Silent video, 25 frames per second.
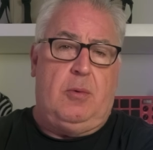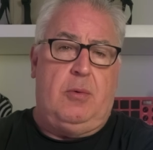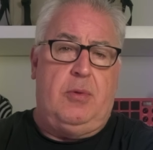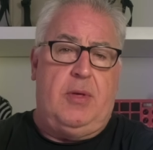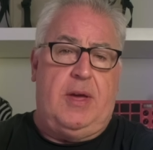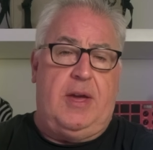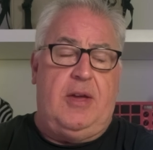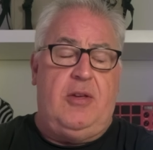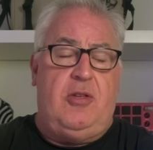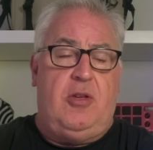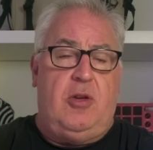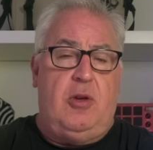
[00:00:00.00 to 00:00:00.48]

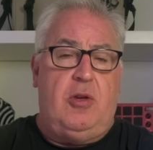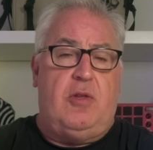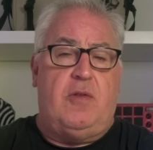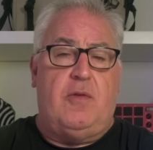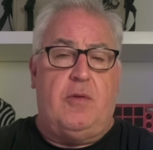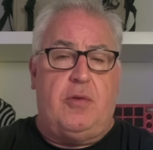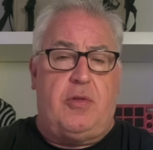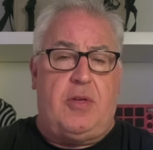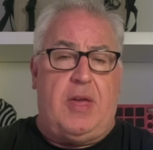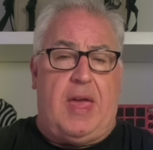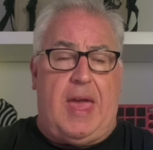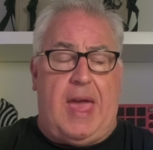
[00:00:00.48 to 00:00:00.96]
that is
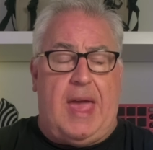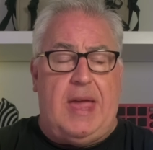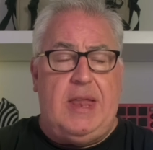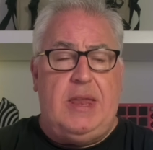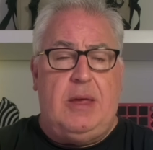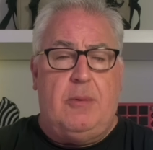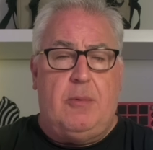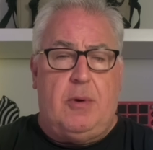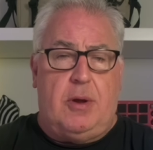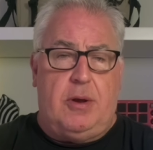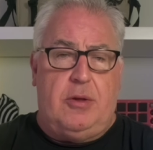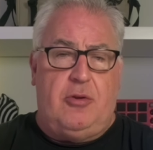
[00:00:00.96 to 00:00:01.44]
useful to
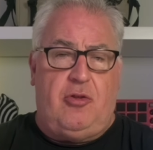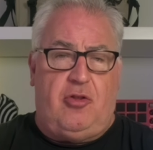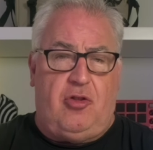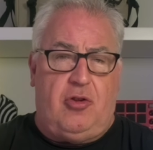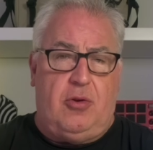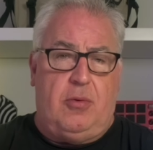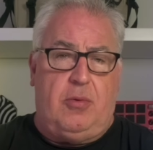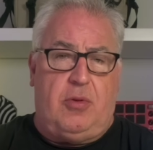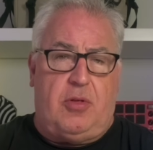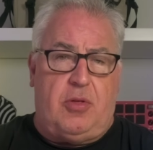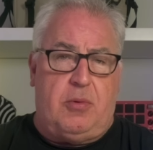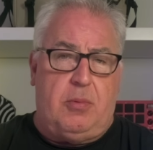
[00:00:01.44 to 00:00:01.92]
anyone who
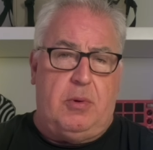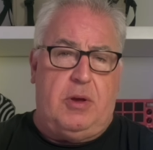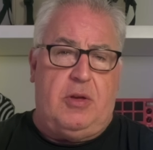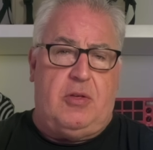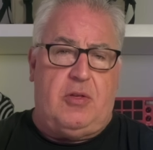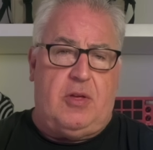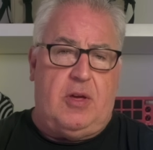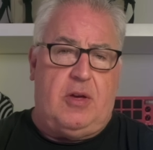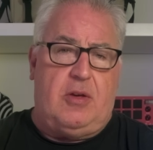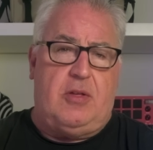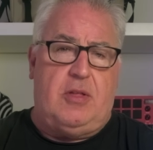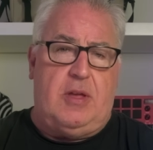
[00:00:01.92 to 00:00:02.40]
shoots
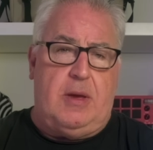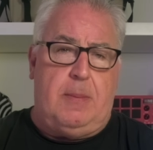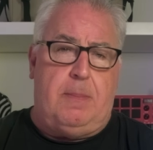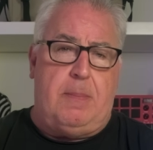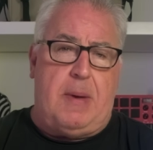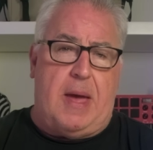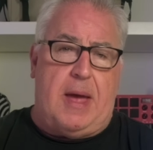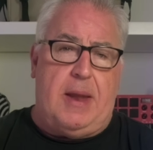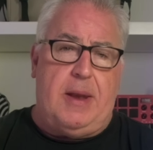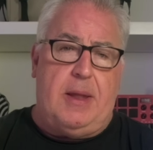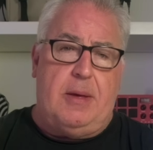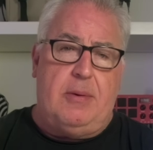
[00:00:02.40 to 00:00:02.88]
360
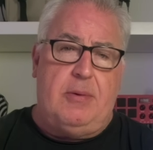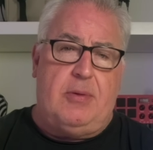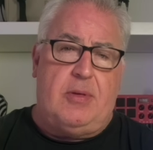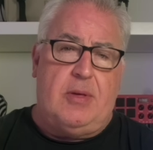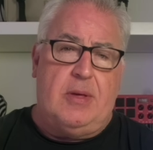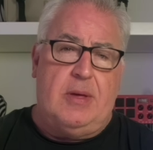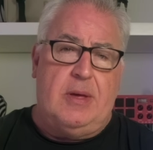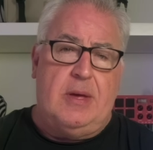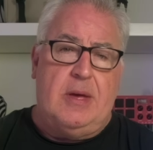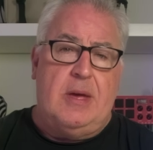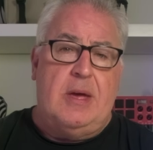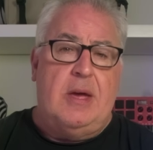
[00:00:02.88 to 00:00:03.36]
panos.
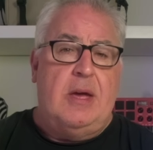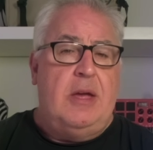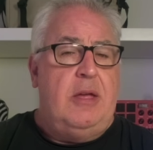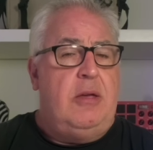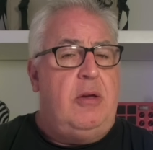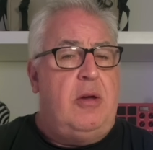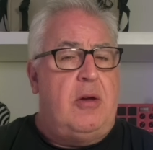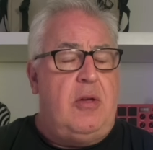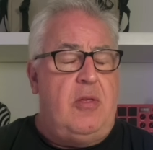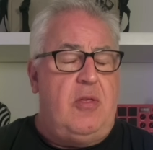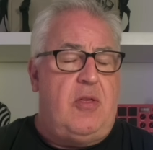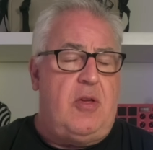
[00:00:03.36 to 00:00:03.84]

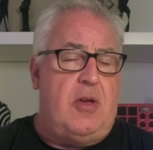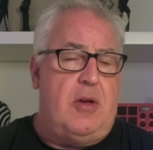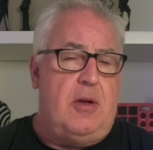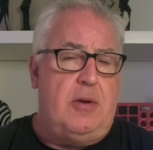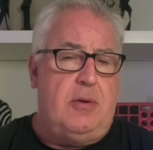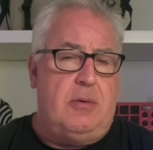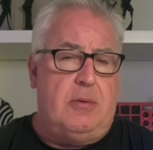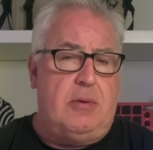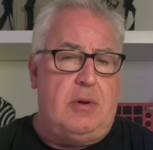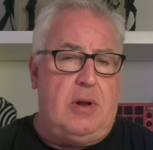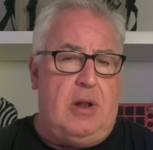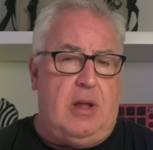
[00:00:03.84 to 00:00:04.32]
You can
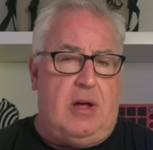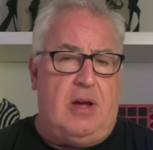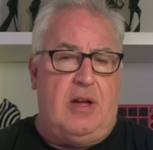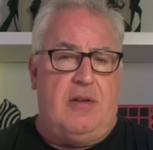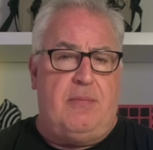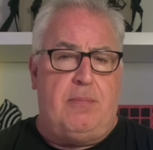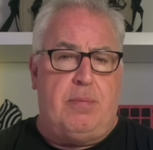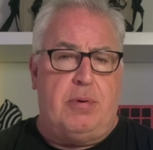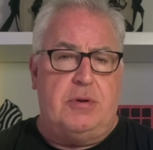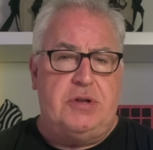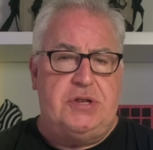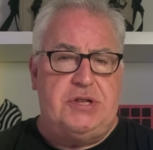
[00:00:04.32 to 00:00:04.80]
turn on
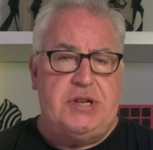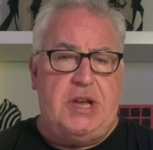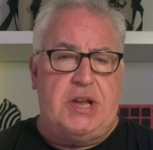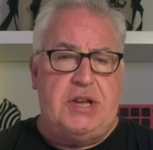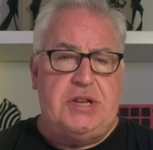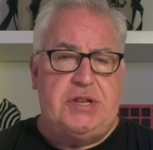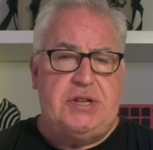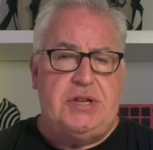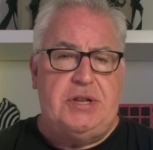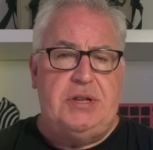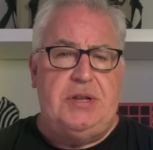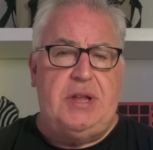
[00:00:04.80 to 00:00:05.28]
live
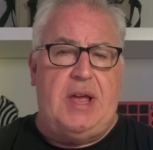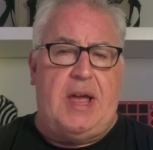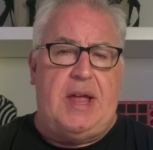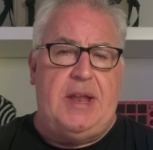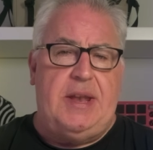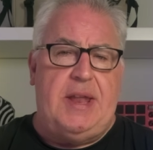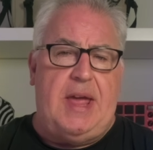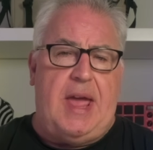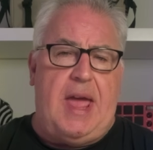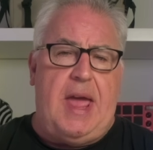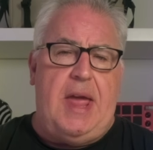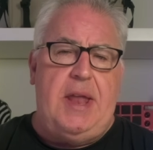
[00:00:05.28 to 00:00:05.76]
projection
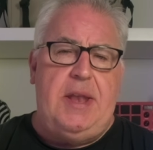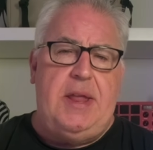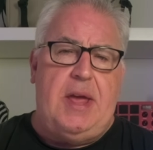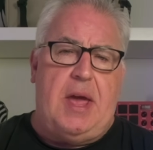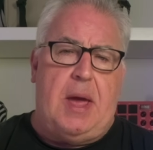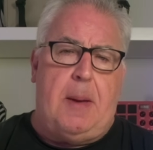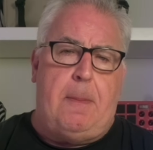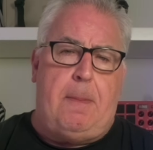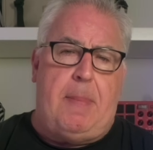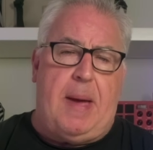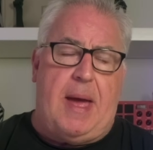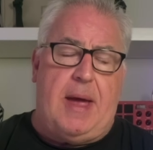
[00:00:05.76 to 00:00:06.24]
and edit
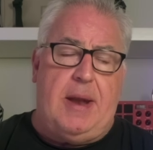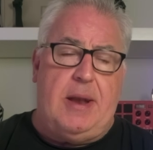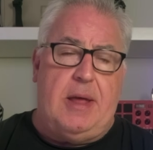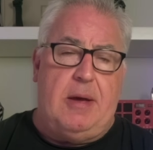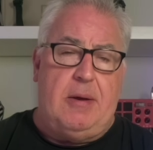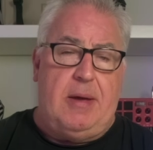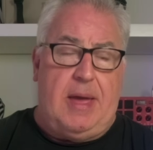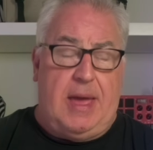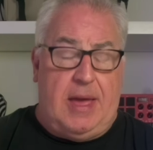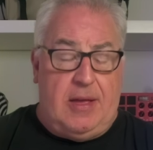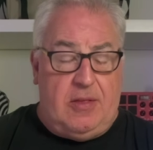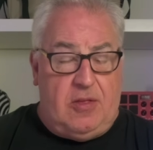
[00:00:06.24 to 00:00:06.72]
a
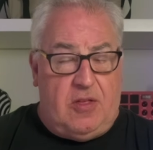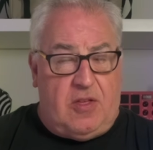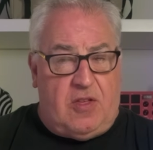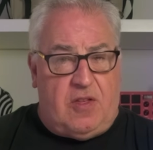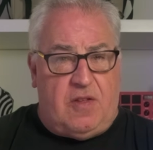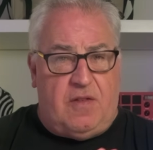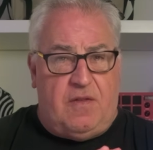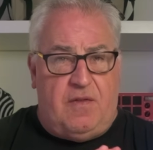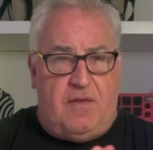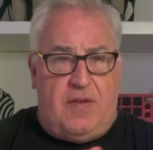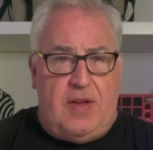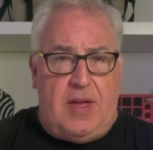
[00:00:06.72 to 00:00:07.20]
pano in
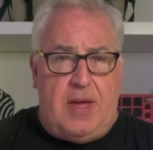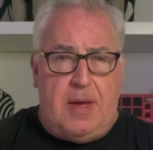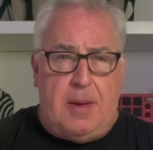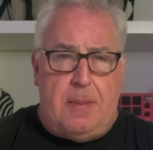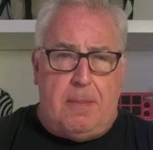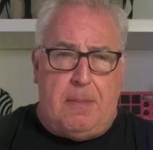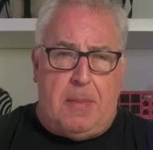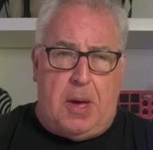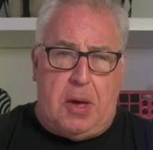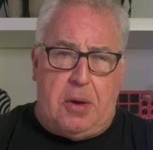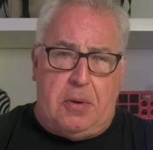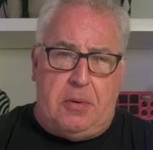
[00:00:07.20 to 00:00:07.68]
sphere
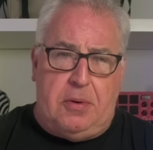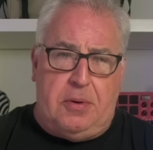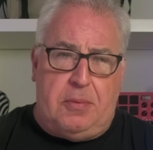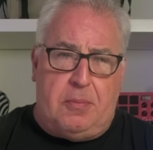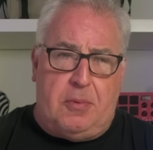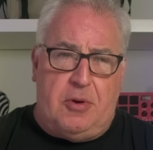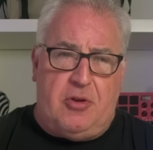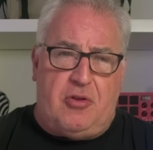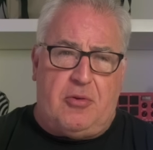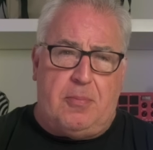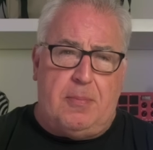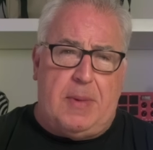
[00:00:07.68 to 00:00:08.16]
mode,
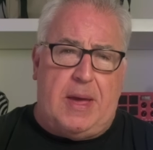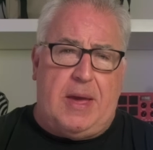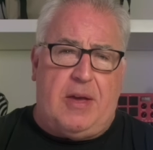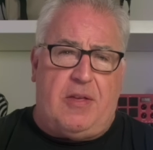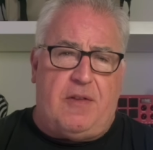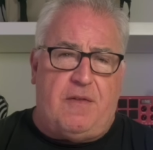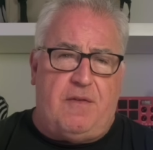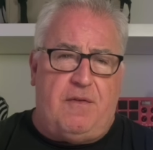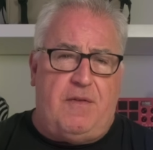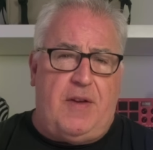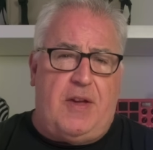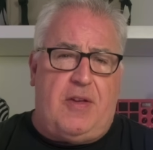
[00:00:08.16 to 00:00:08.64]
which
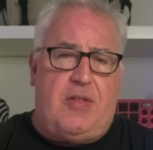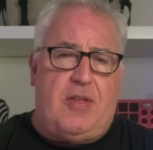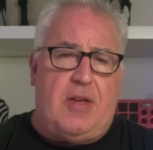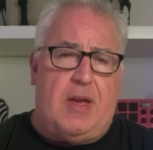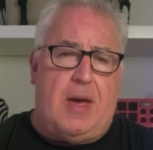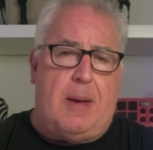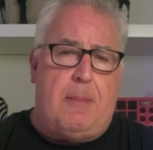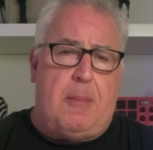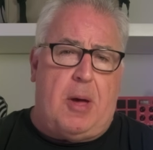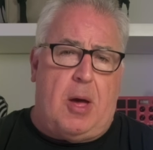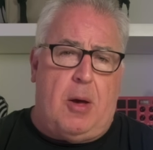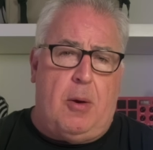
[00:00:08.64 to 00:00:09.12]
makes fixing
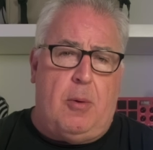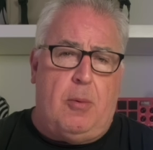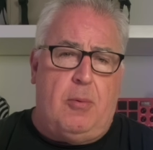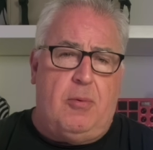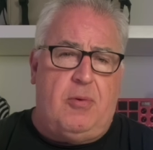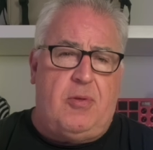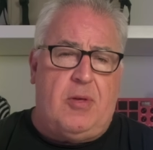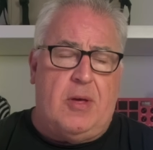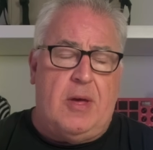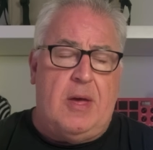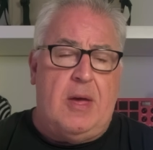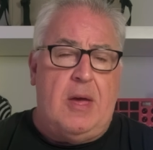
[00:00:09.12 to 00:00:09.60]
up
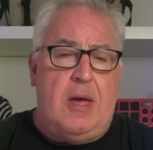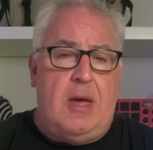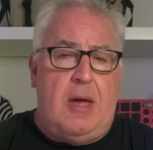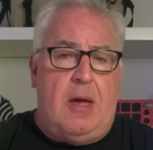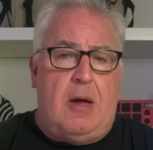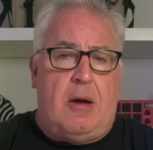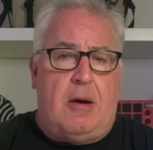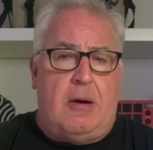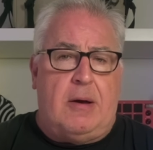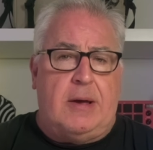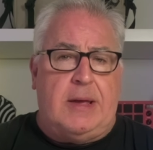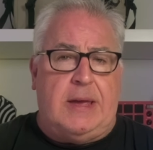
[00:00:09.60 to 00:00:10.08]
holes,
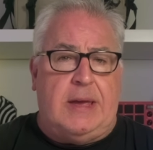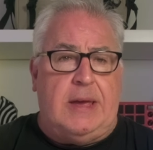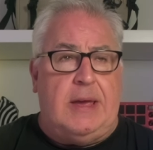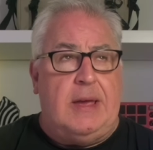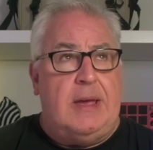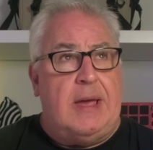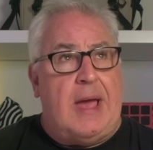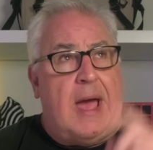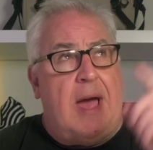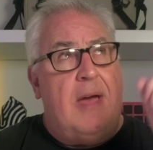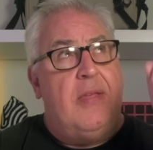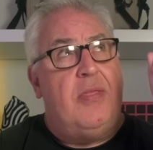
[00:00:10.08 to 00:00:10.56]

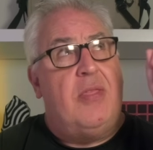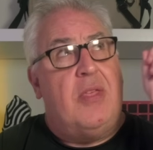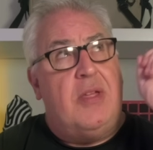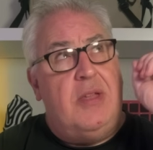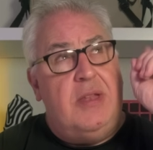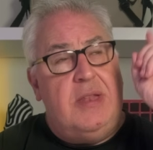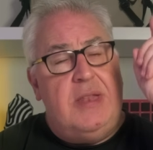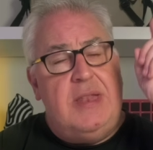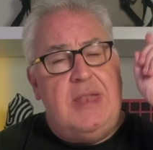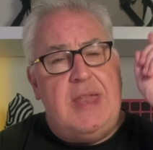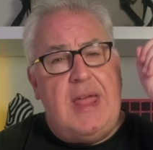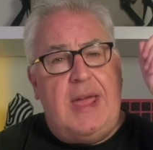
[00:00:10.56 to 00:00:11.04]
i.e. at the
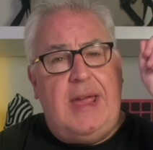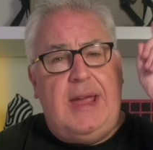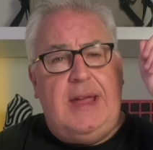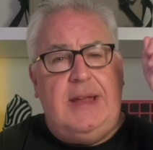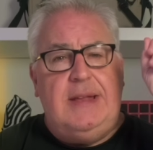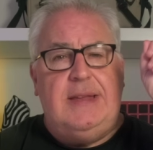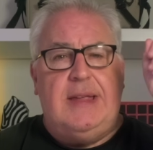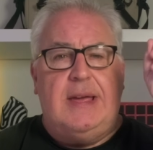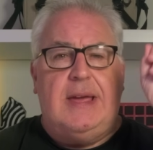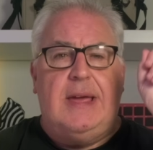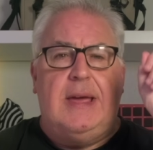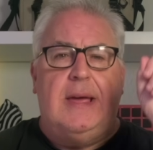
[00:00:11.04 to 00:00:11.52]

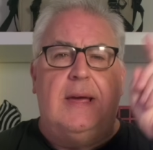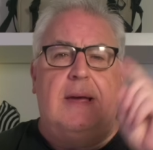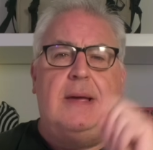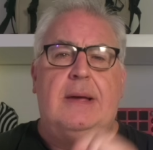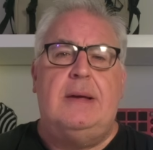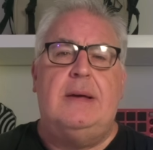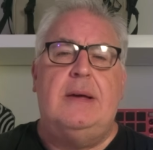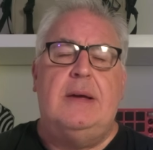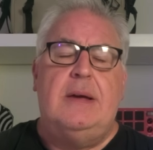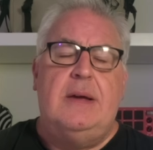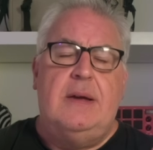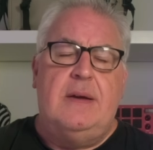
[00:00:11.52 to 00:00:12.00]
nadir,
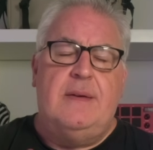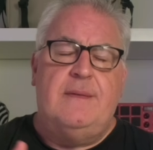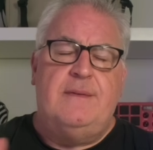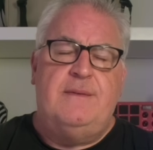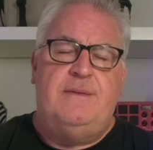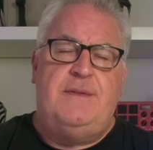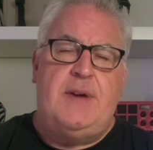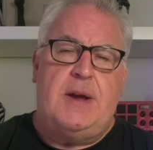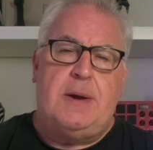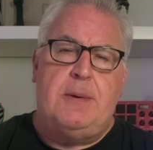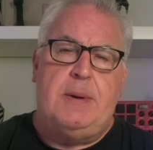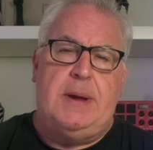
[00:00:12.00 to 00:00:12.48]

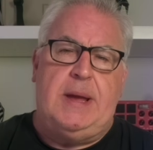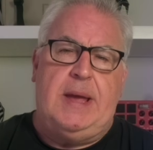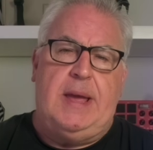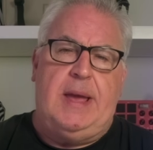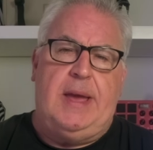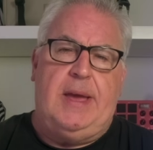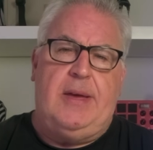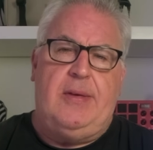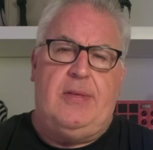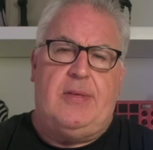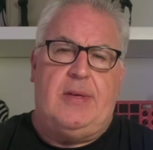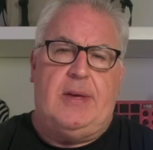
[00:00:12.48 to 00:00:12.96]
very
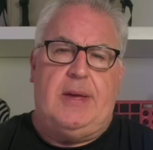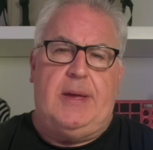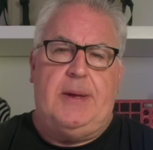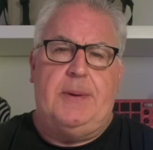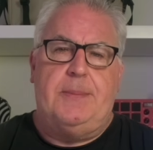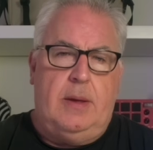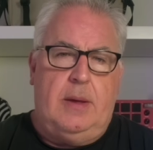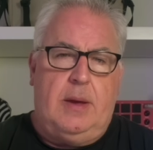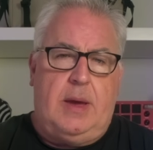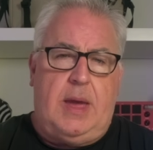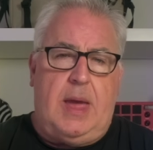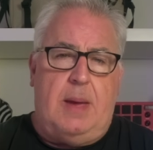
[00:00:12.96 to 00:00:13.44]

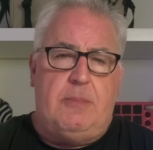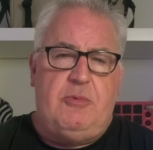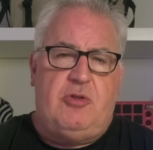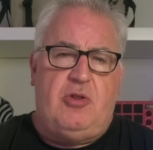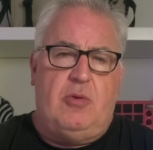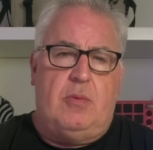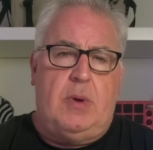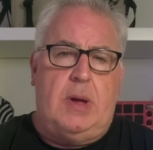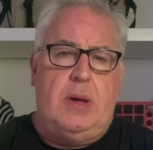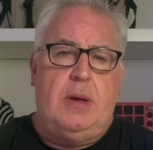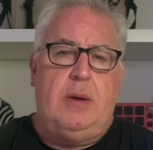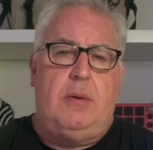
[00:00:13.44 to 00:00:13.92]
easy.
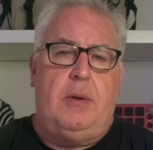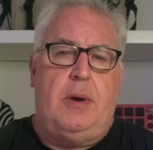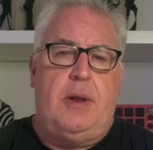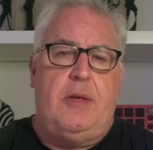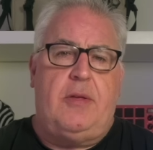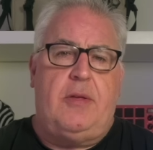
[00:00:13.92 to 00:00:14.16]
Capture One got its